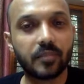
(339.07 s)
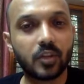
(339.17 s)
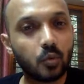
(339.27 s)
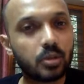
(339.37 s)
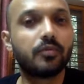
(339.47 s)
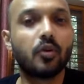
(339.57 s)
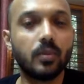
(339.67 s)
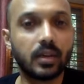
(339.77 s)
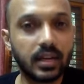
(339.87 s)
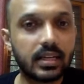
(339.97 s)
used
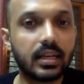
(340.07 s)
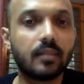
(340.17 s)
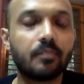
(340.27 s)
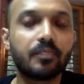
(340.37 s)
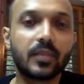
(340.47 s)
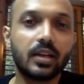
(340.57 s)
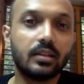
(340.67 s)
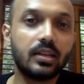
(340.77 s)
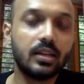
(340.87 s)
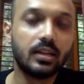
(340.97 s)
for treating
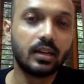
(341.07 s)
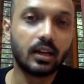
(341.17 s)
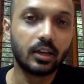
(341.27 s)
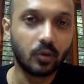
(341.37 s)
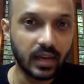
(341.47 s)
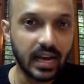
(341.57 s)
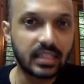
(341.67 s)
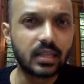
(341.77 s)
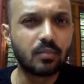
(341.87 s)
the uric acid.